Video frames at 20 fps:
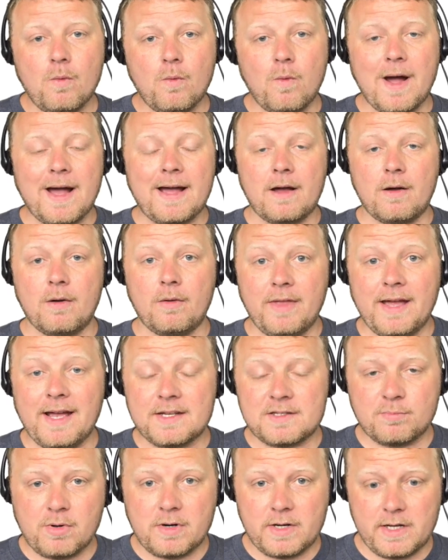Wow,
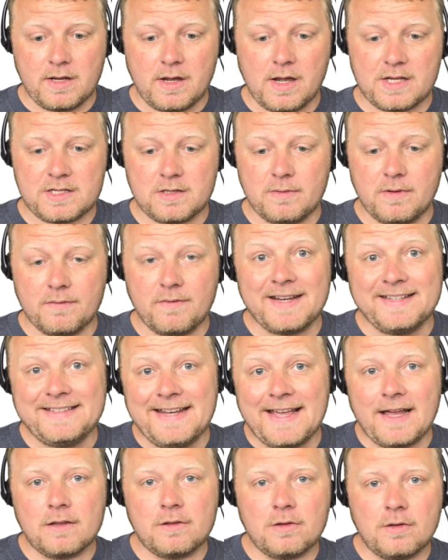that's pretty awesome. If I
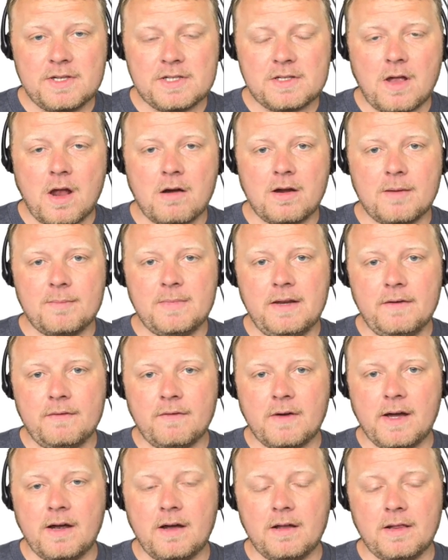download this RMD
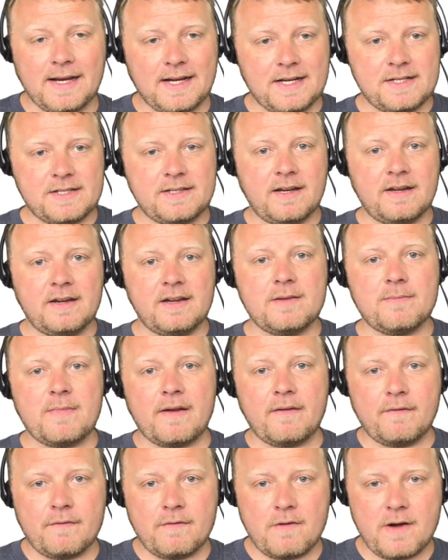file, I can send it to
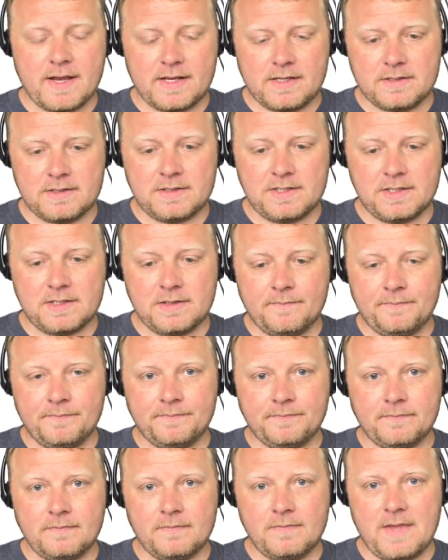my friends,
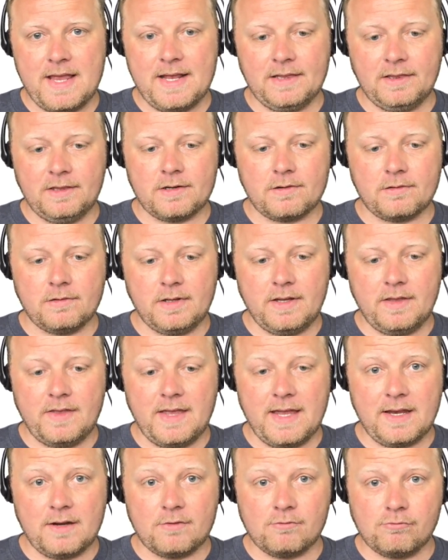and literally
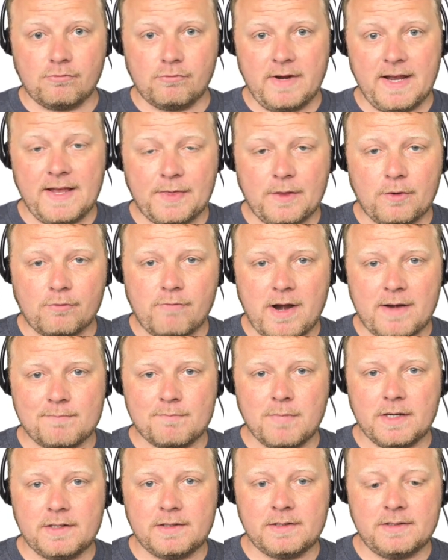they can hit the
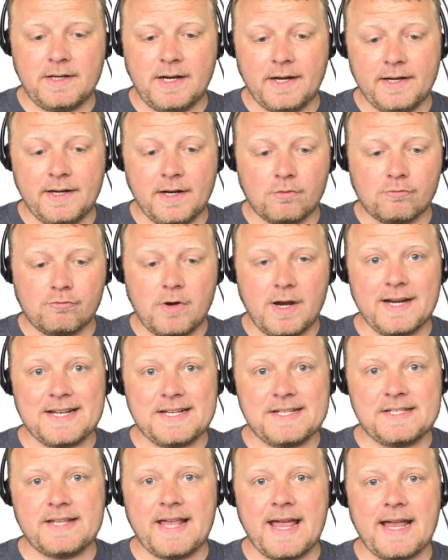run button and it'll run
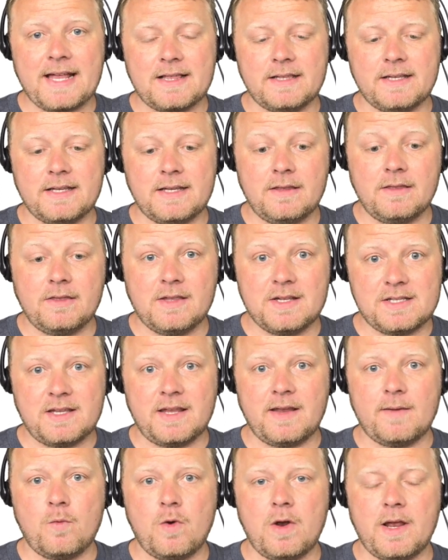exactly the
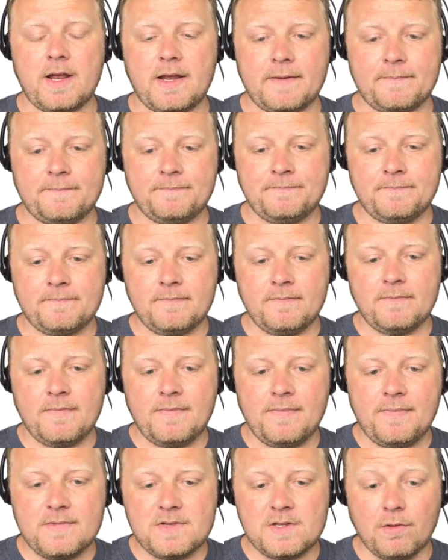same way.
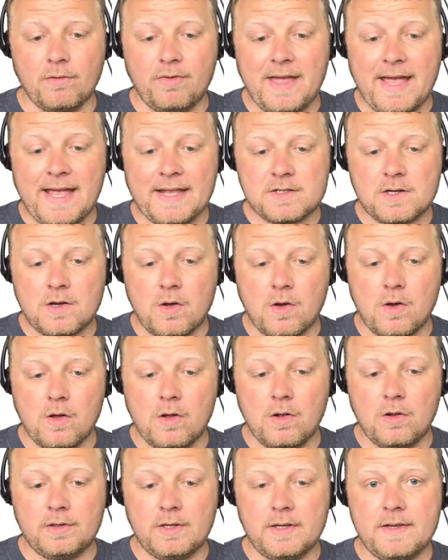So that's
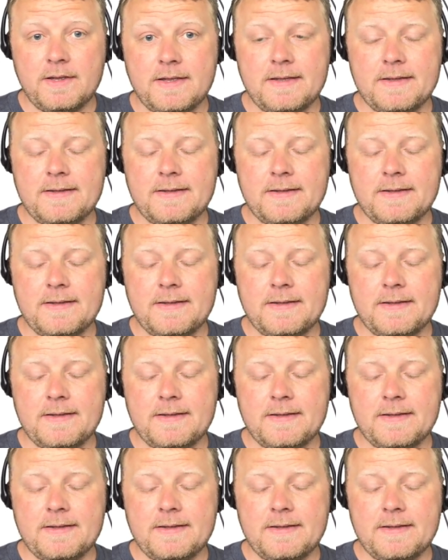called